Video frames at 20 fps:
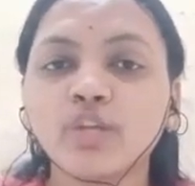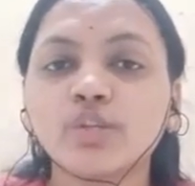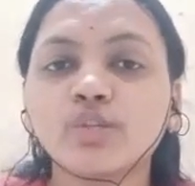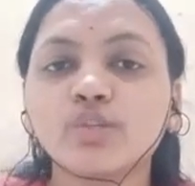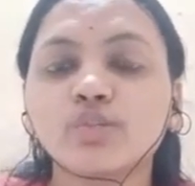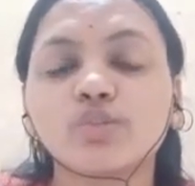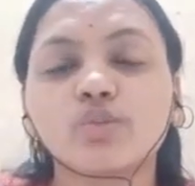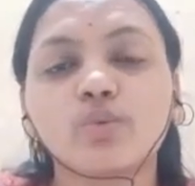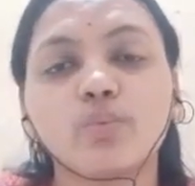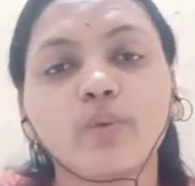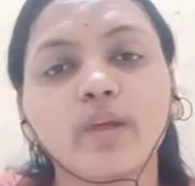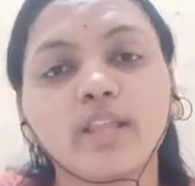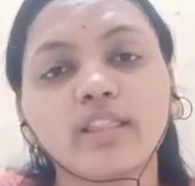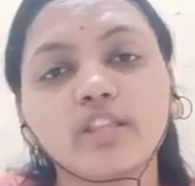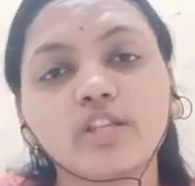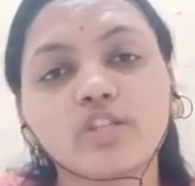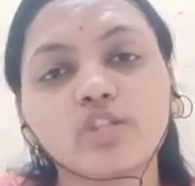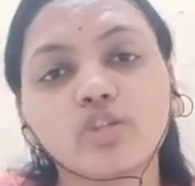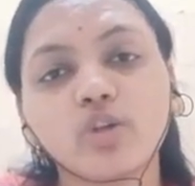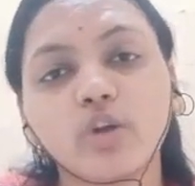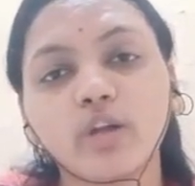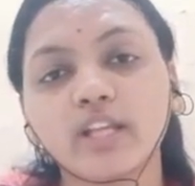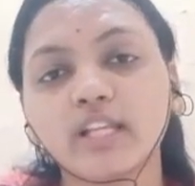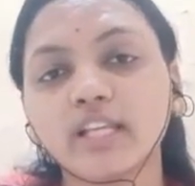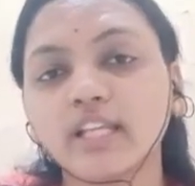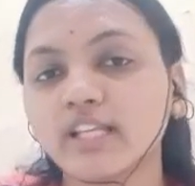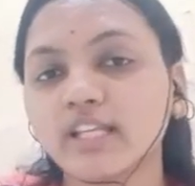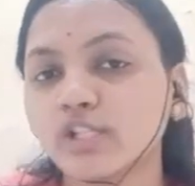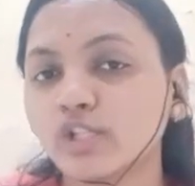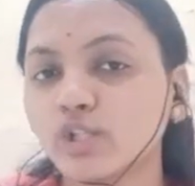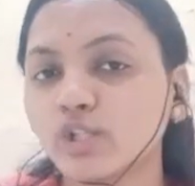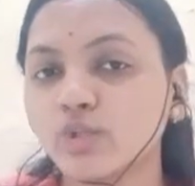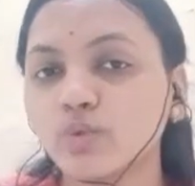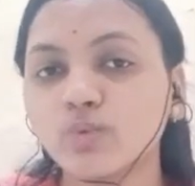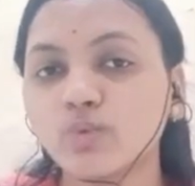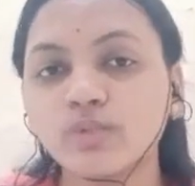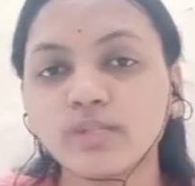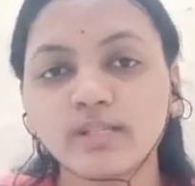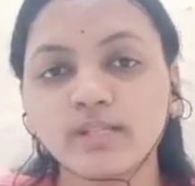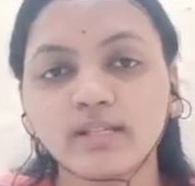So when the soil is
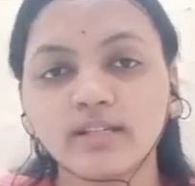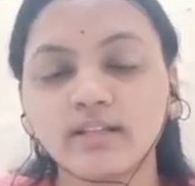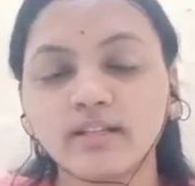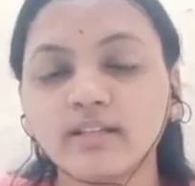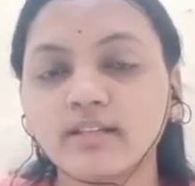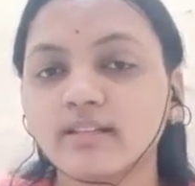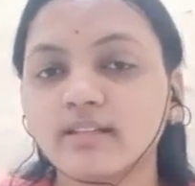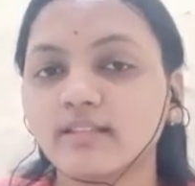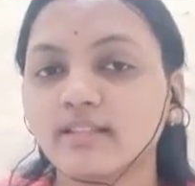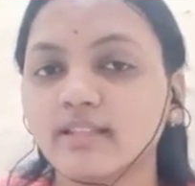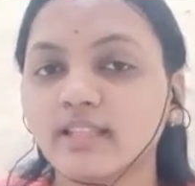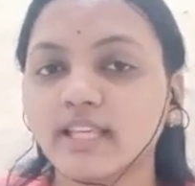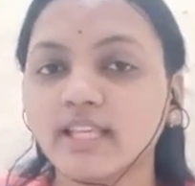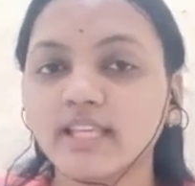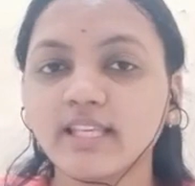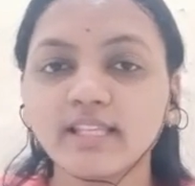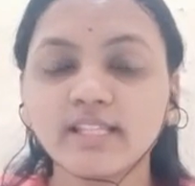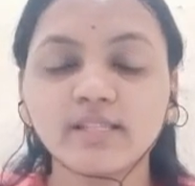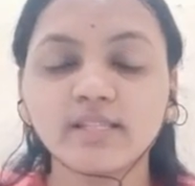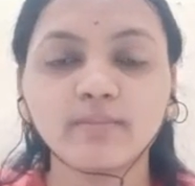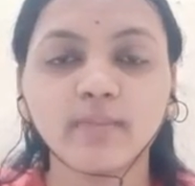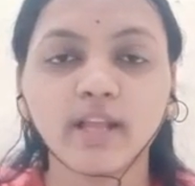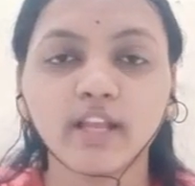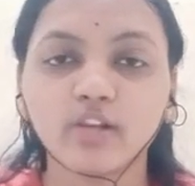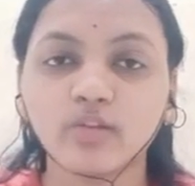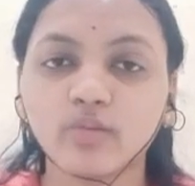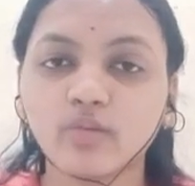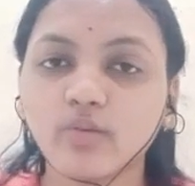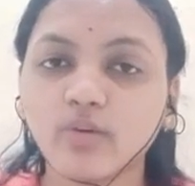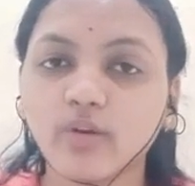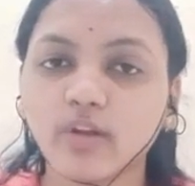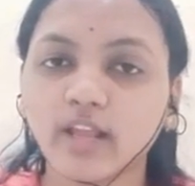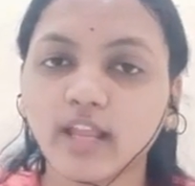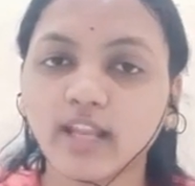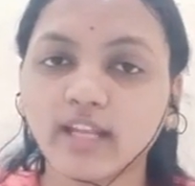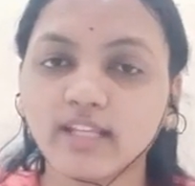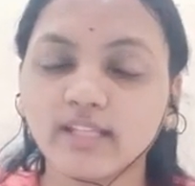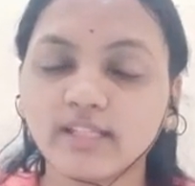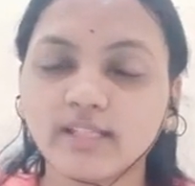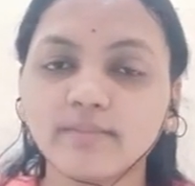loosened, these
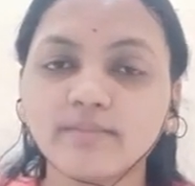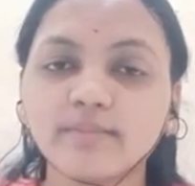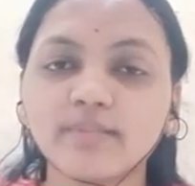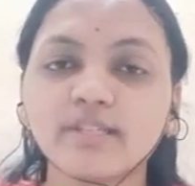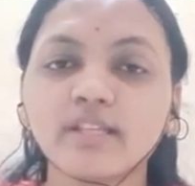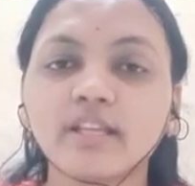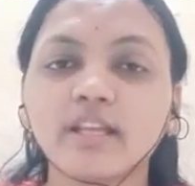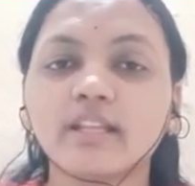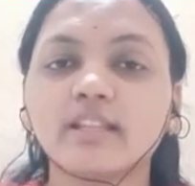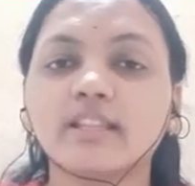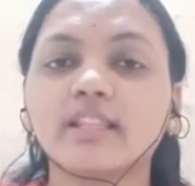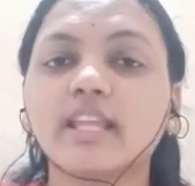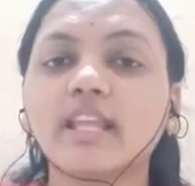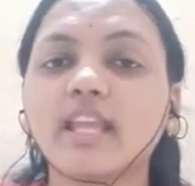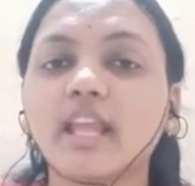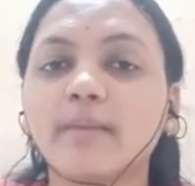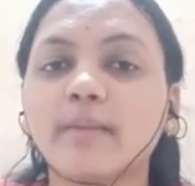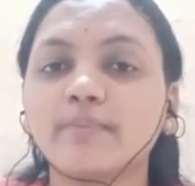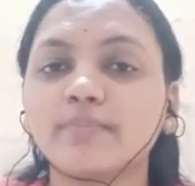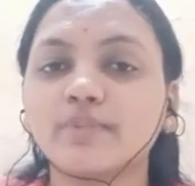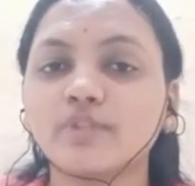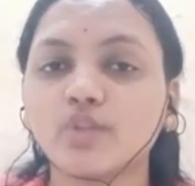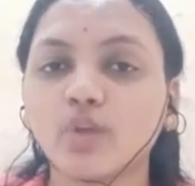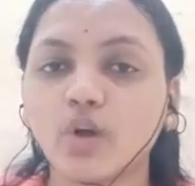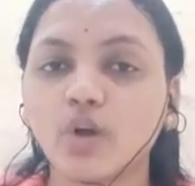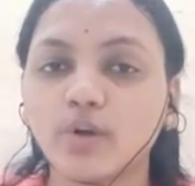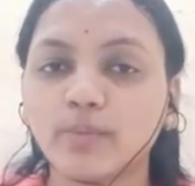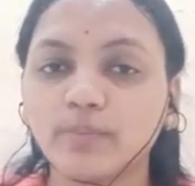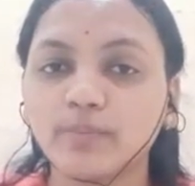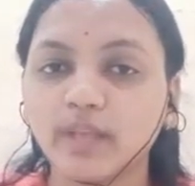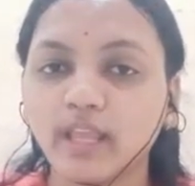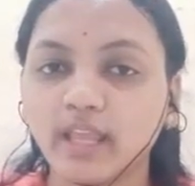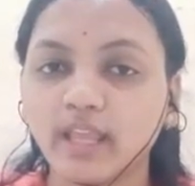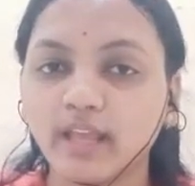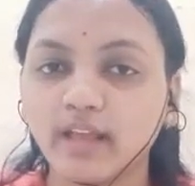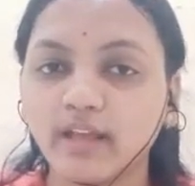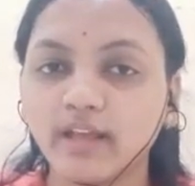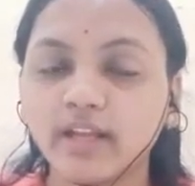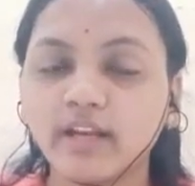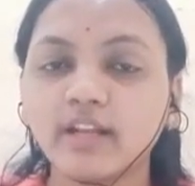microorganisms, they absorb air,